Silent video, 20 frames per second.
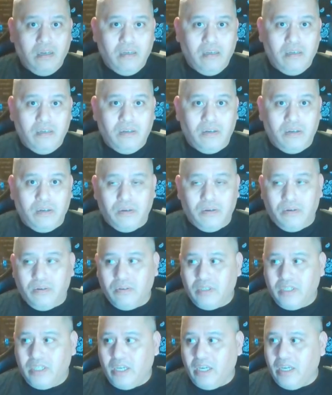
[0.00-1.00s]
you
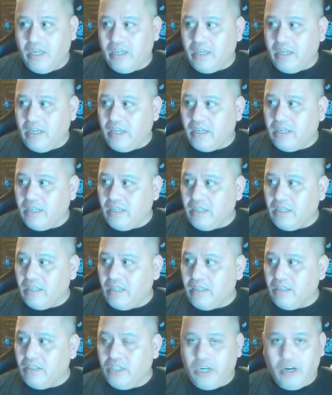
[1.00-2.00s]
know, saying
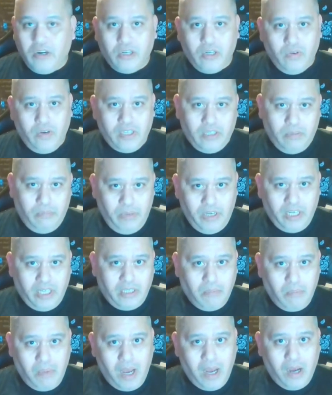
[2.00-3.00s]
that Jericho has the
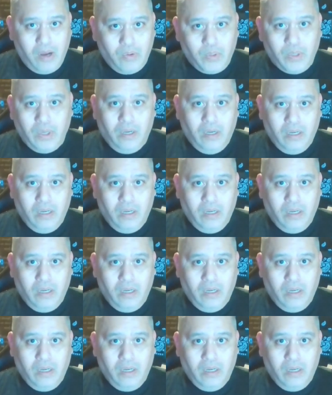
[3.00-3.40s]
biggest mouth,